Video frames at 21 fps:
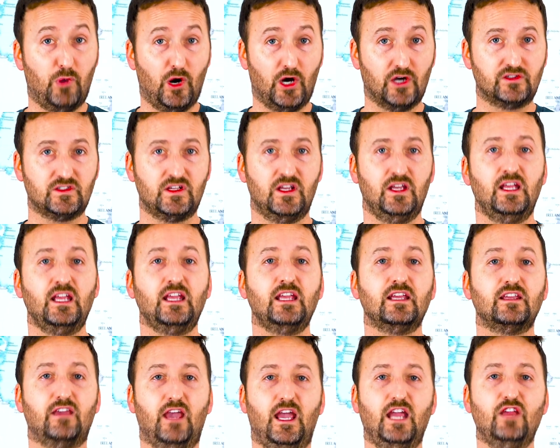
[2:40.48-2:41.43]
but
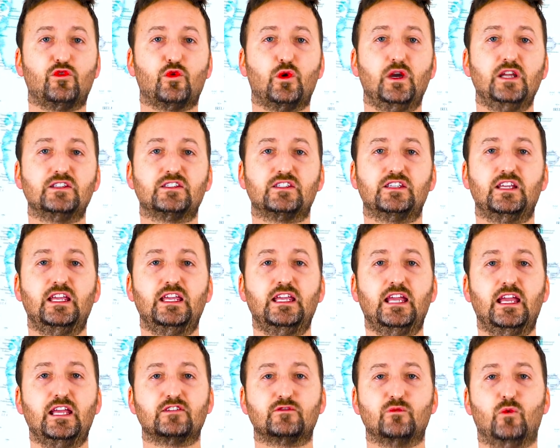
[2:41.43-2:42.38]
K three C
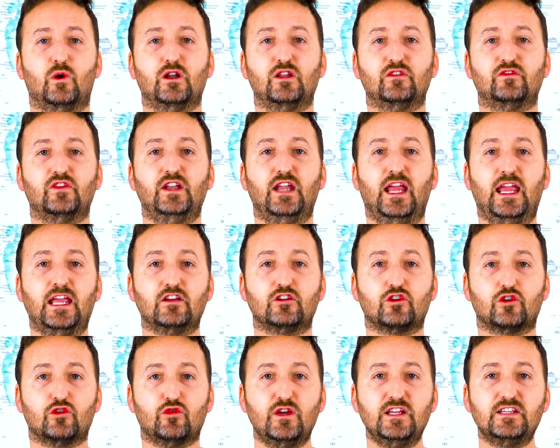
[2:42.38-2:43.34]
is one of an
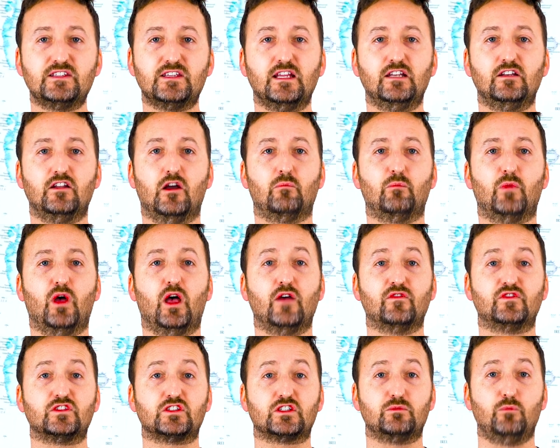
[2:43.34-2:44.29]
increasing number
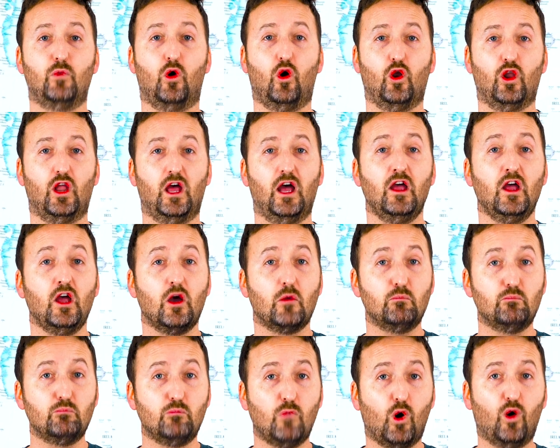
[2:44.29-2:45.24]
of smaller,
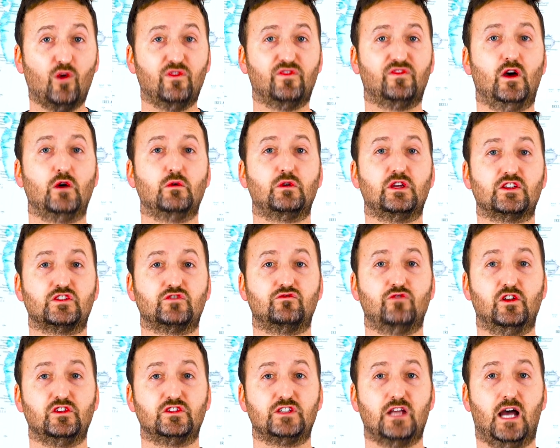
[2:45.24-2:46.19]
more focused
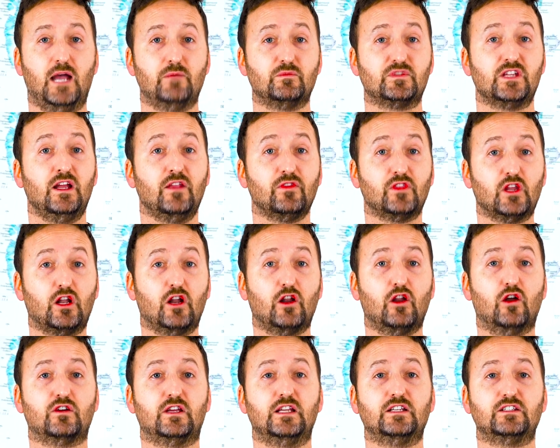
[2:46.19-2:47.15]
runtimes that are
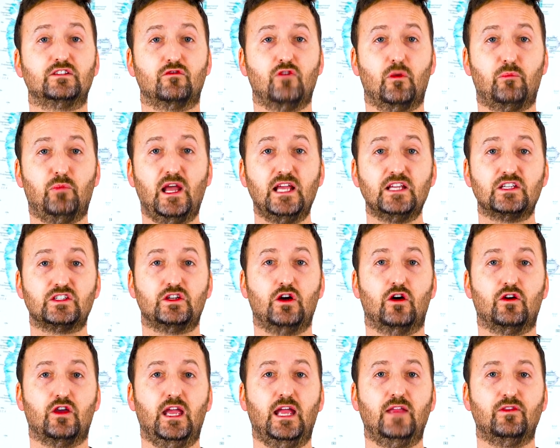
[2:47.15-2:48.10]
looking to replace
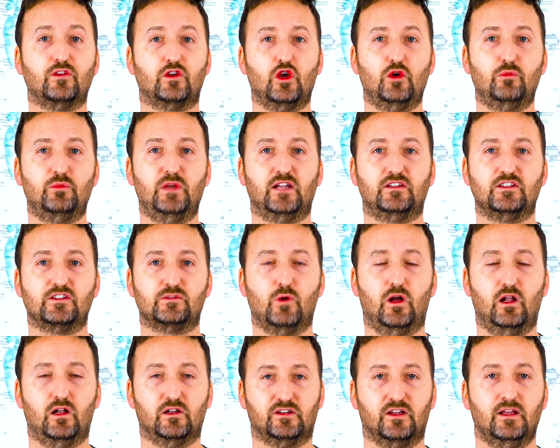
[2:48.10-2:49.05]
Docker in the Kubernetes
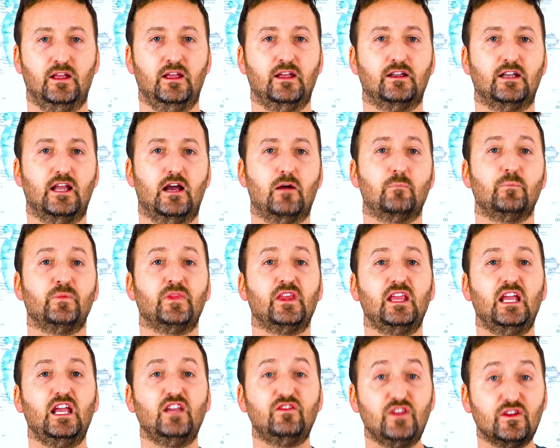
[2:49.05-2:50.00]
world. Now,
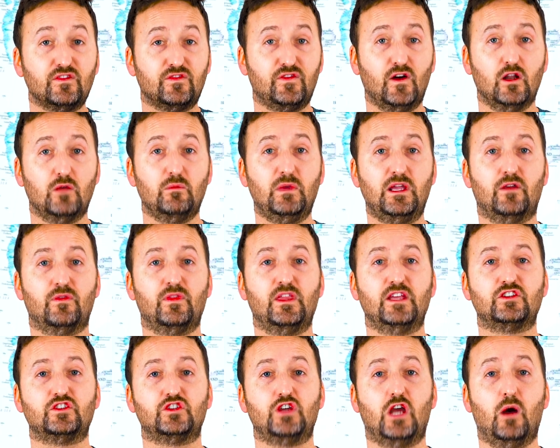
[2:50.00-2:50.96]
if you follow me on
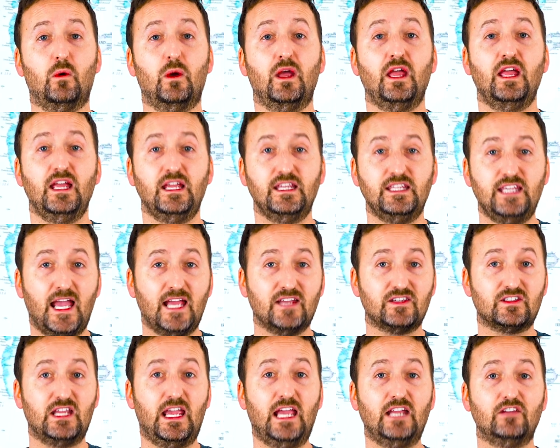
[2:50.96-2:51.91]
this show,
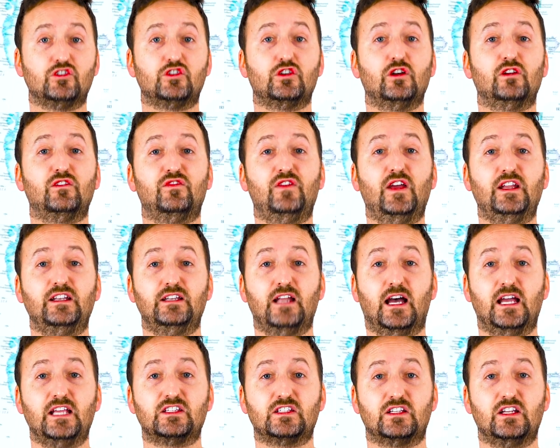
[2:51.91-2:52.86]
yes, it should fit
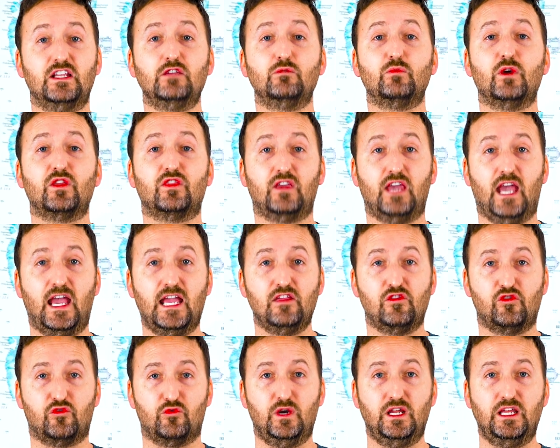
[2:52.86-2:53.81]
nicely with K
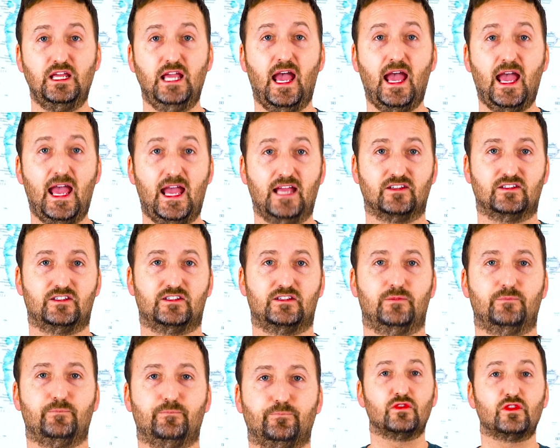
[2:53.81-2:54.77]
three
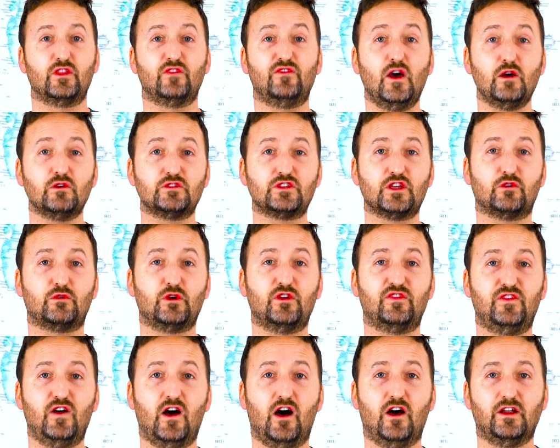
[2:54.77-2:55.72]
S. The folks at
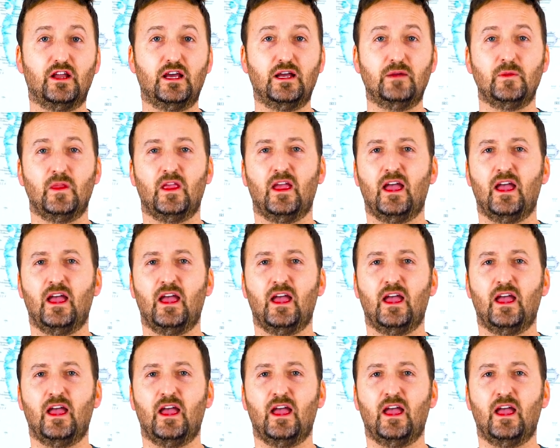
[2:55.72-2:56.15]
Grafana,